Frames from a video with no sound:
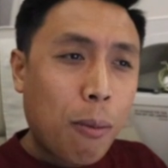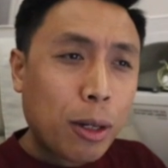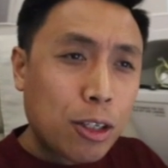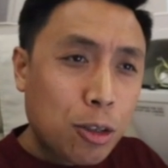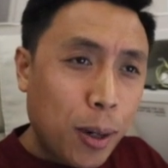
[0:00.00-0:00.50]

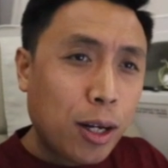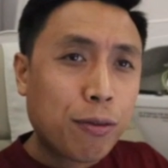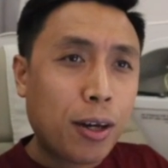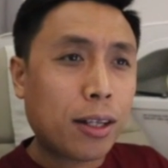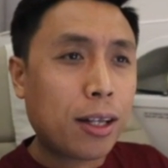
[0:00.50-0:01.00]
but in spite
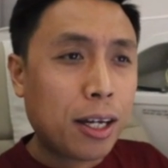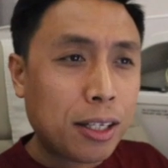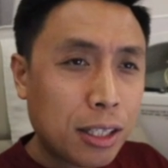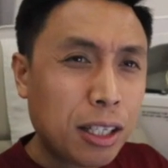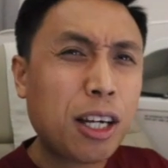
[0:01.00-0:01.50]
of that, I
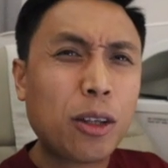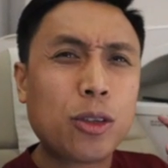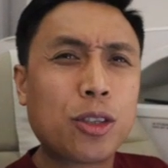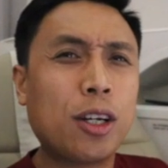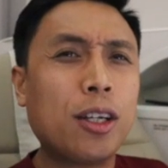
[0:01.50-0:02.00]
still get
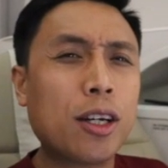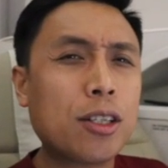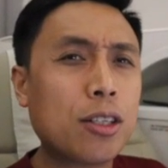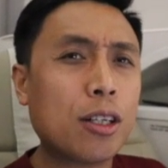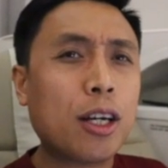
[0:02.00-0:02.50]
to trade. I
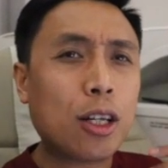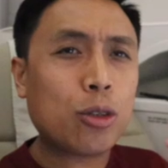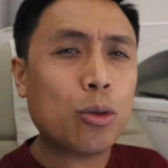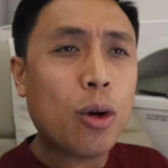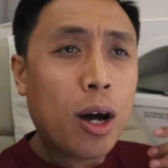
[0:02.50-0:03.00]
still get
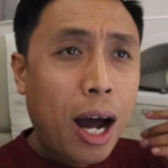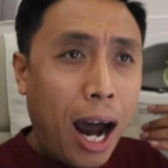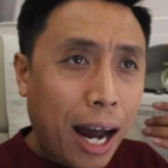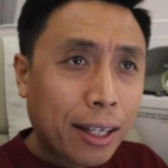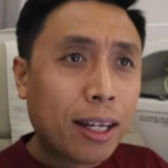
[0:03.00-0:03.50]
to
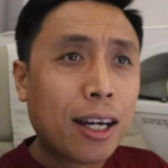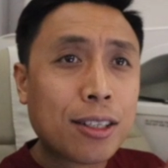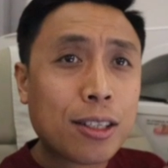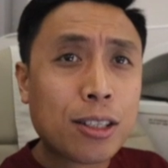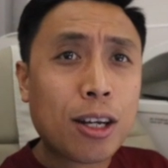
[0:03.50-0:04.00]

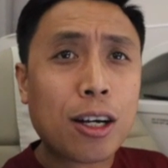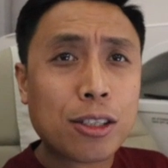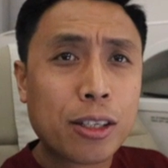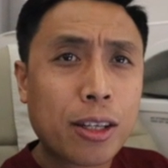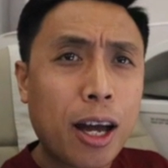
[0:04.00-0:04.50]
analyze the
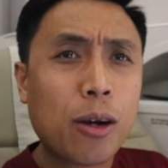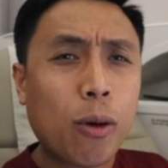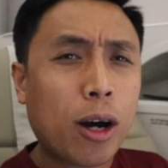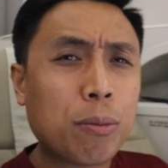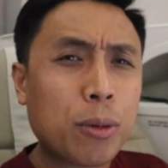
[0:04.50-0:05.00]
stocks that I
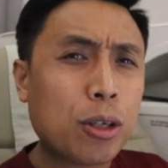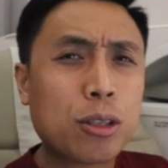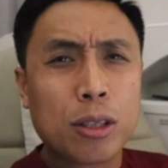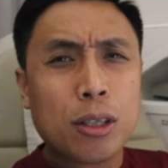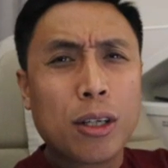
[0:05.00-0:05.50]
want,
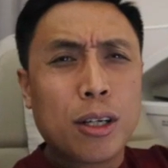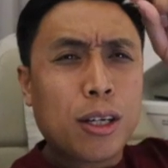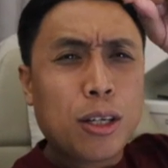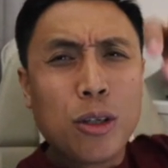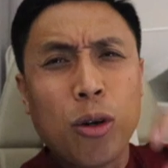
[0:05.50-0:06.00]
because
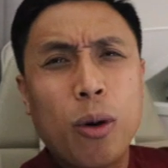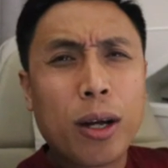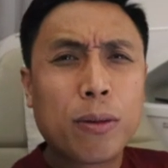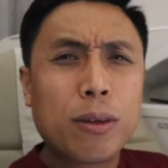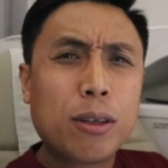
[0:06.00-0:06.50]
you know
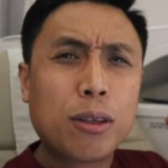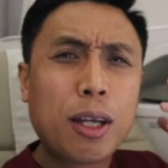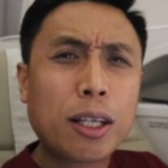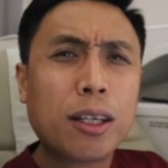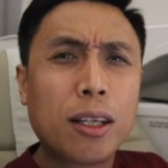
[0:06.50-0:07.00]
what?
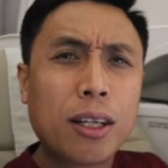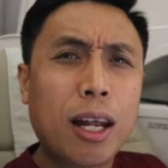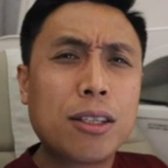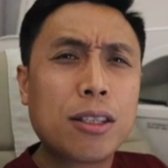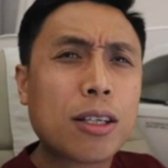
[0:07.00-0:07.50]
Technical
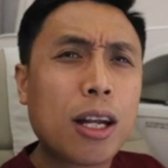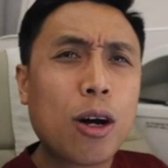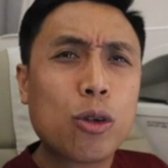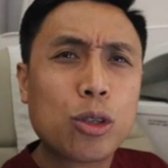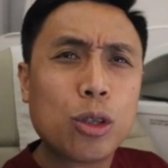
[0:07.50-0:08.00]
analysis
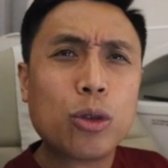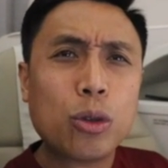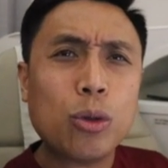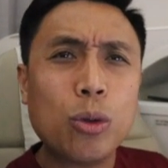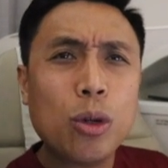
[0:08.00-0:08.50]
allows you to